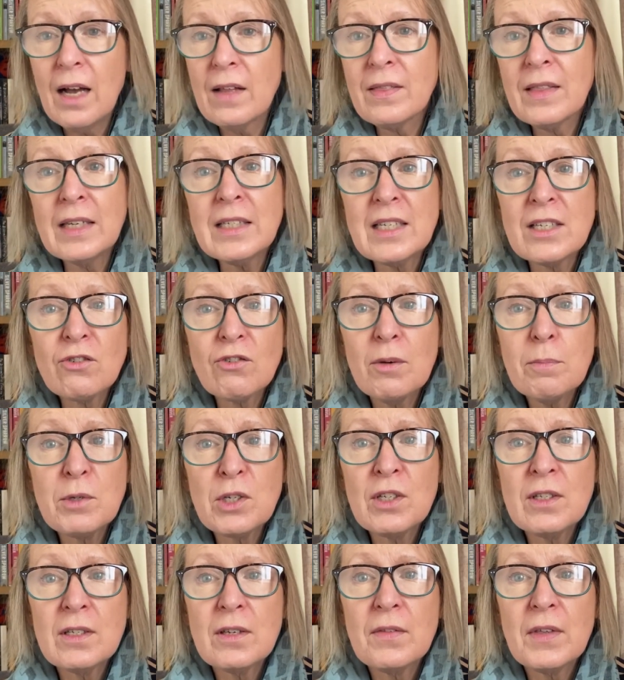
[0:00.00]
the
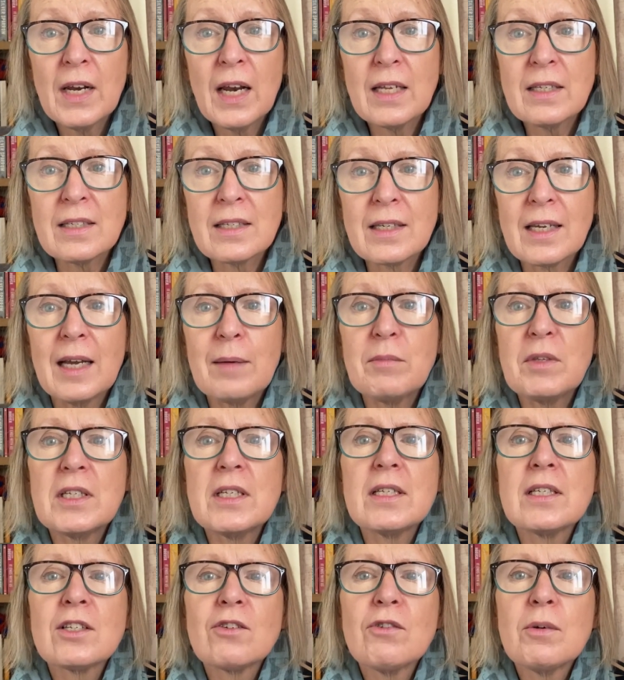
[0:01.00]
descriptions of the landscape, the
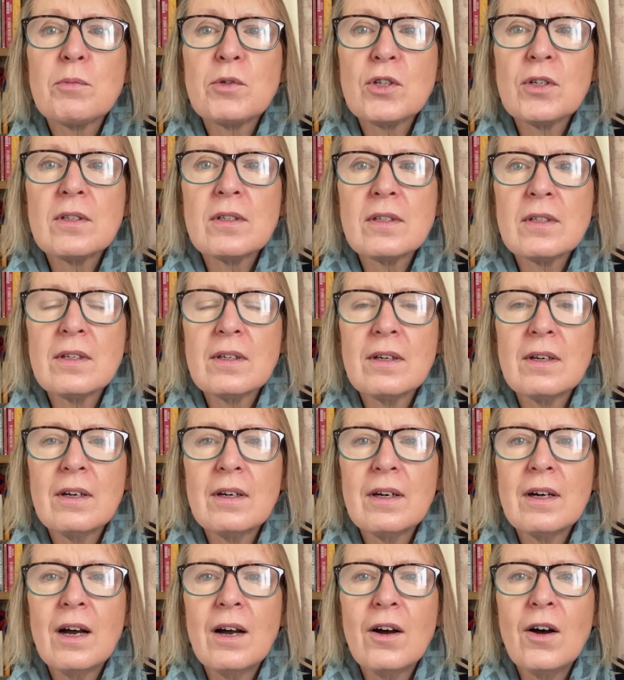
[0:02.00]
descriptions
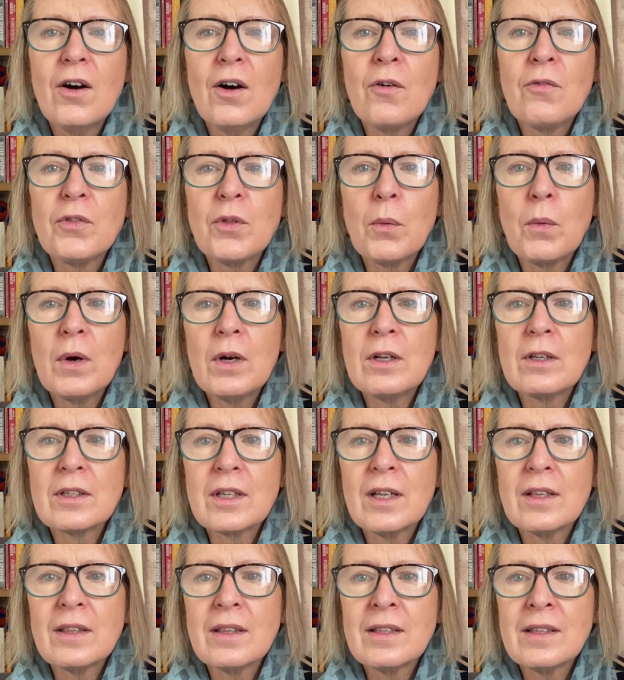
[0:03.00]
of the world
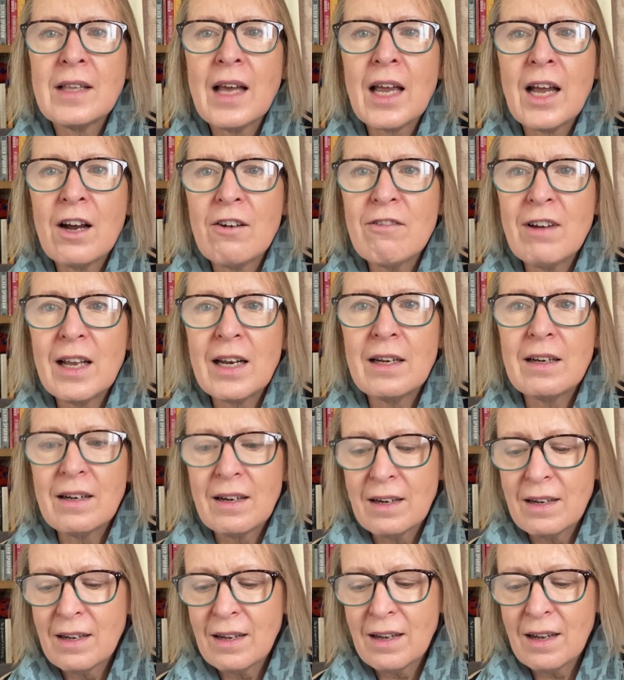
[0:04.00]
that they are in,
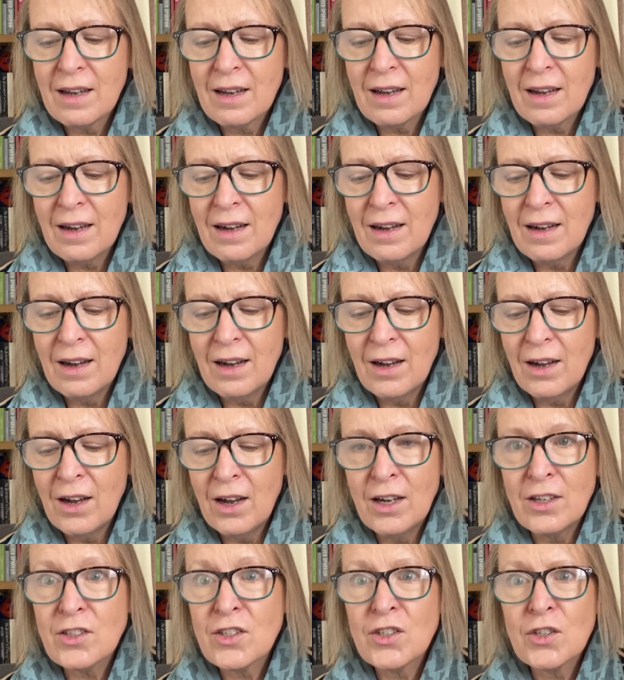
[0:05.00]

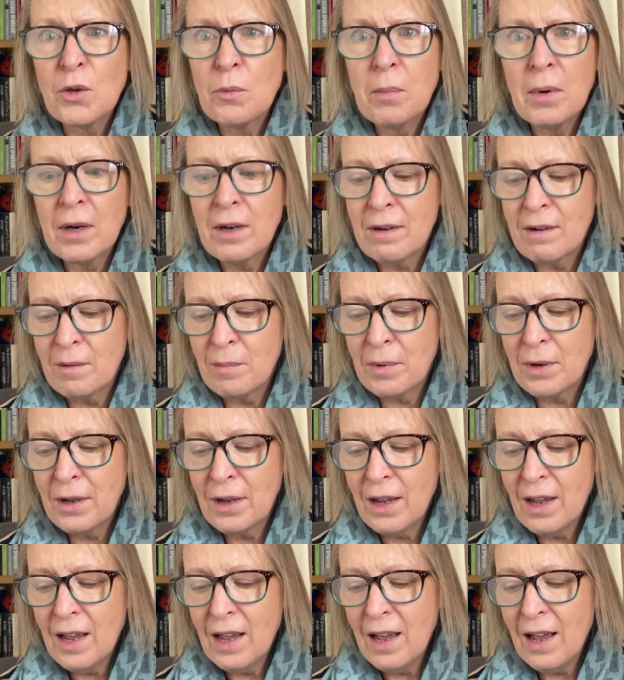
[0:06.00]
are superb.
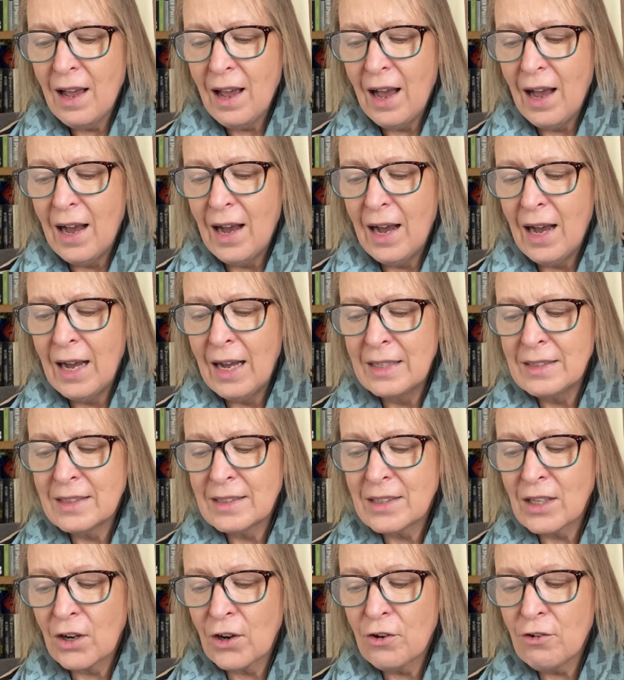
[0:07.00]

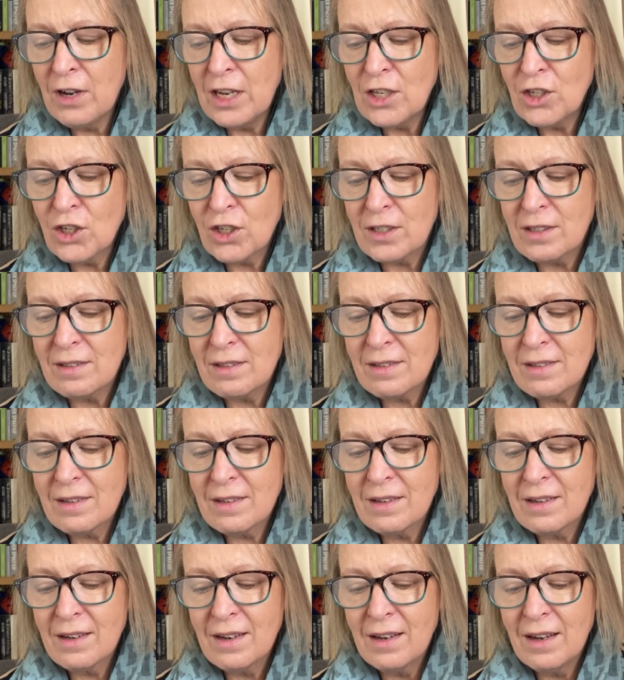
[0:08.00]
And the creatures
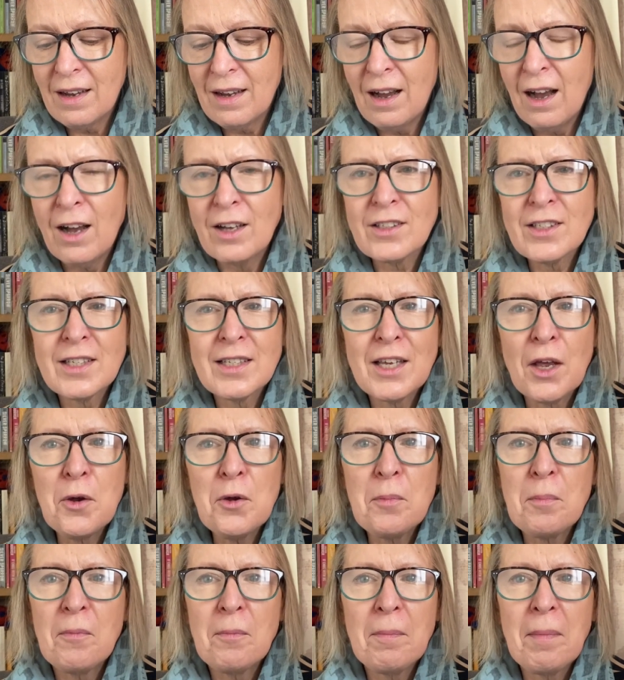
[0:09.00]
are
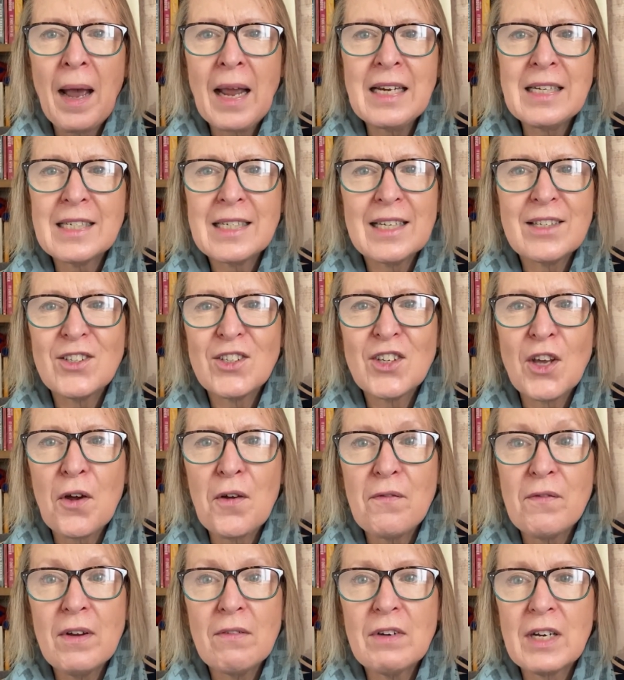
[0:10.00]
so painted
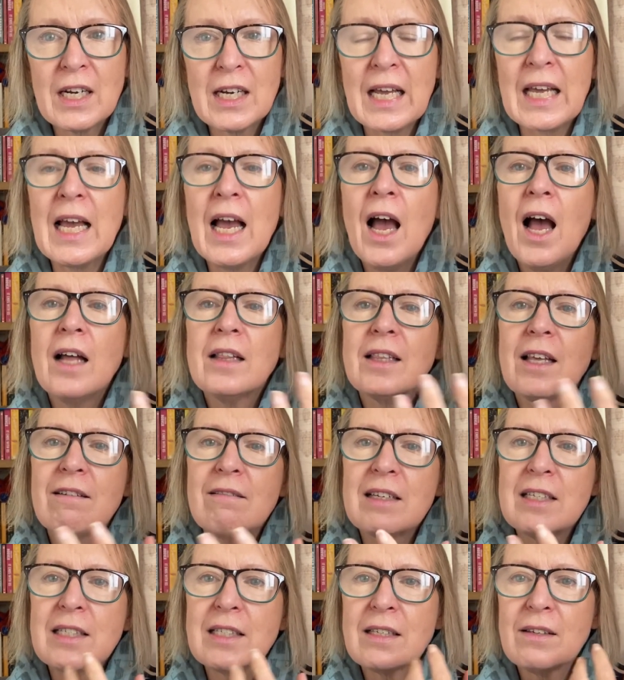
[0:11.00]
so vividly.
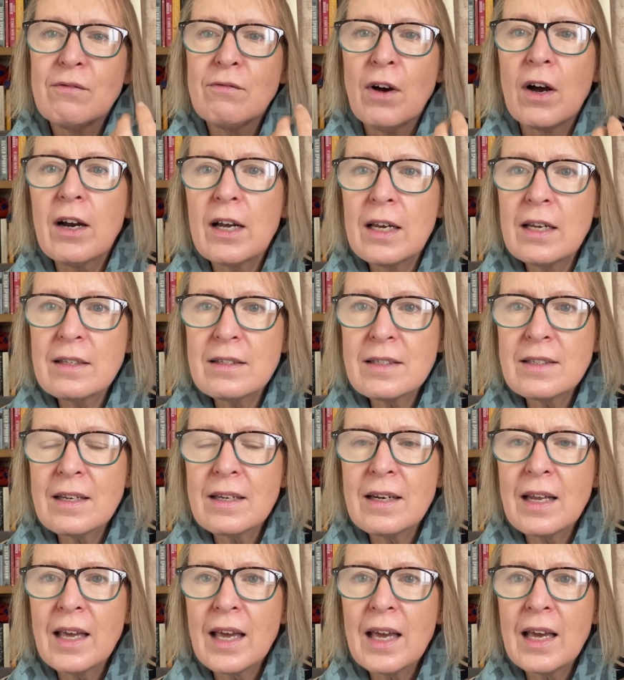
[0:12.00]
There is violence
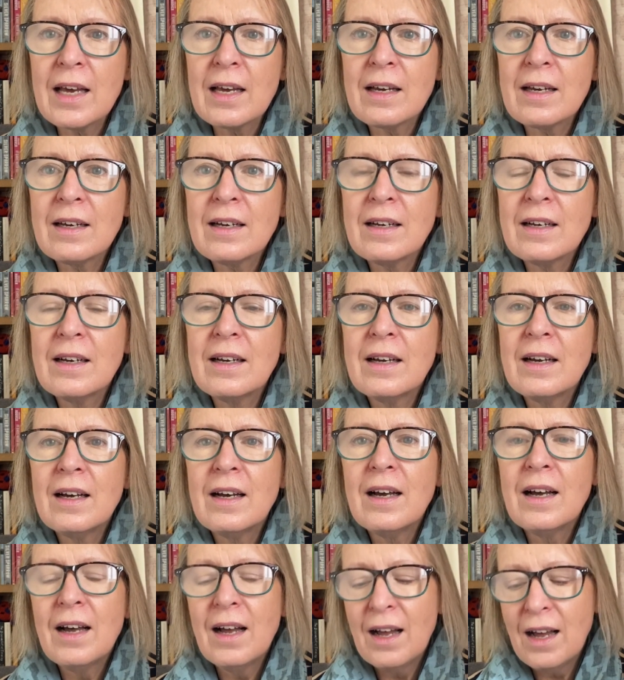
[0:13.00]
in here.
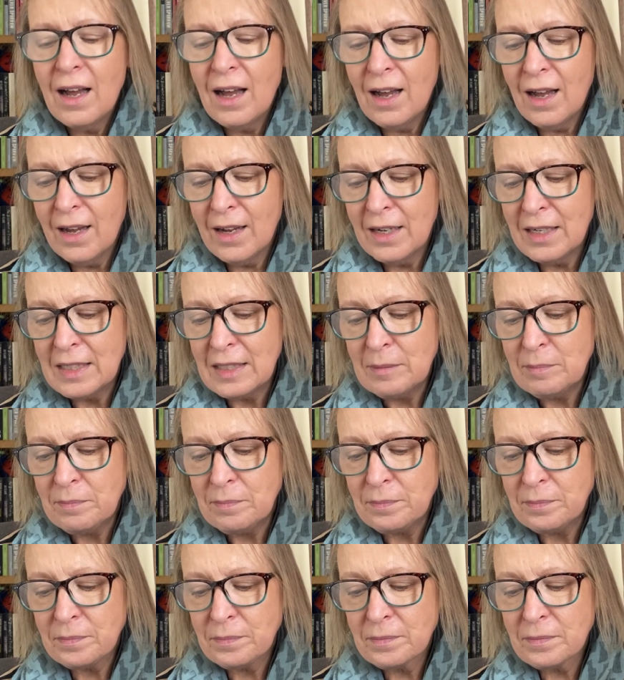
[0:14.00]

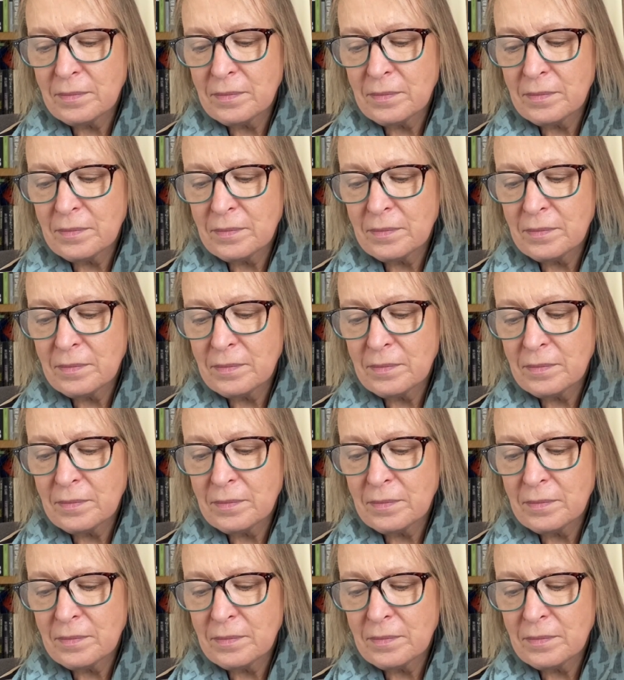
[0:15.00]
Um,